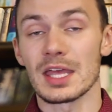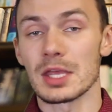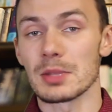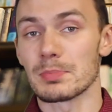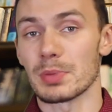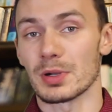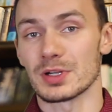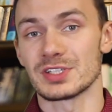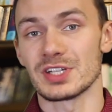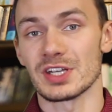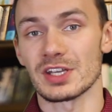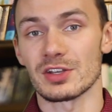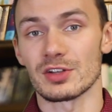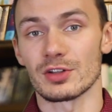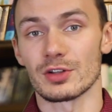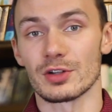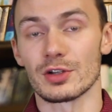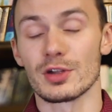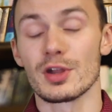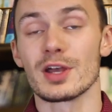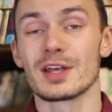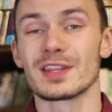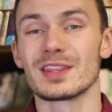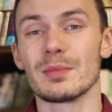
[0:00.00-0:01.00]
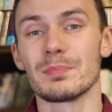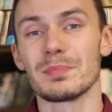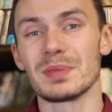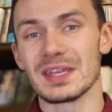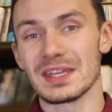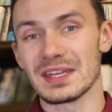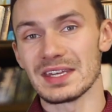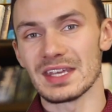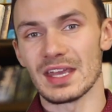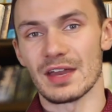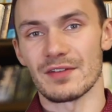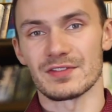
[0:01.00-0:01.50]
in particular, the
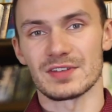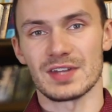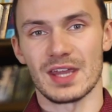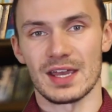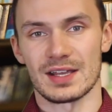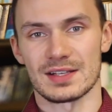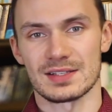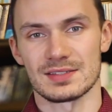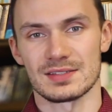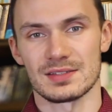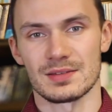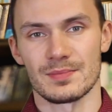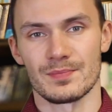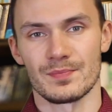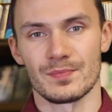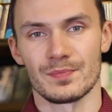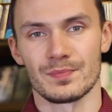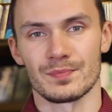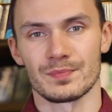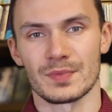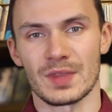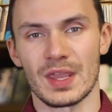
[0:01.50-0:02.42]
PDF text.